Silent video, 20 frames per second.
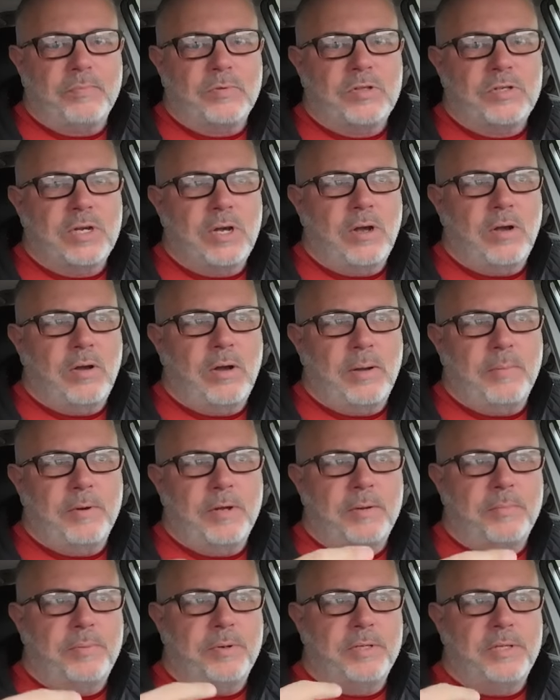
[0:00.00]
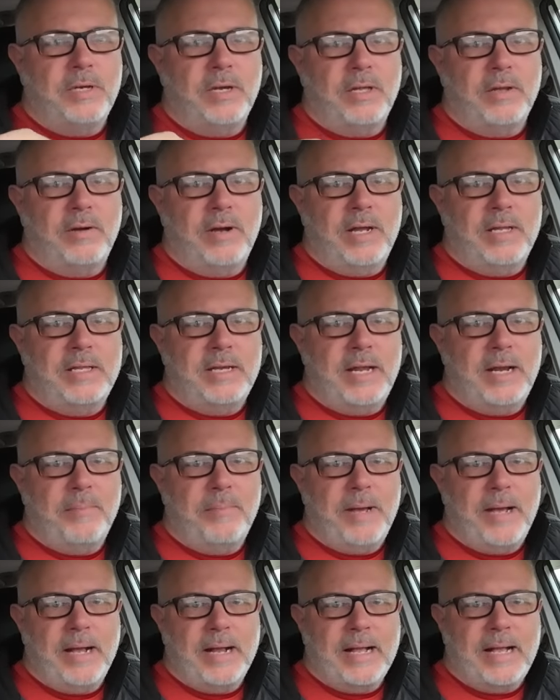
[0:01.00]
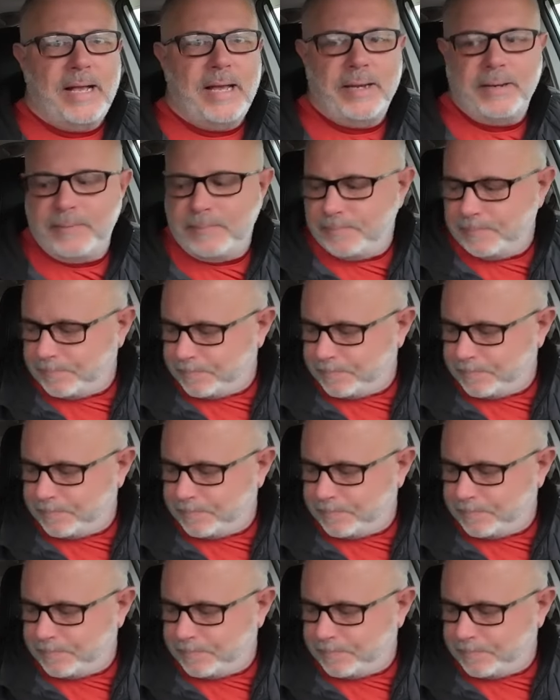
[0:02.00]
so I'm gonna put the other antenna back on.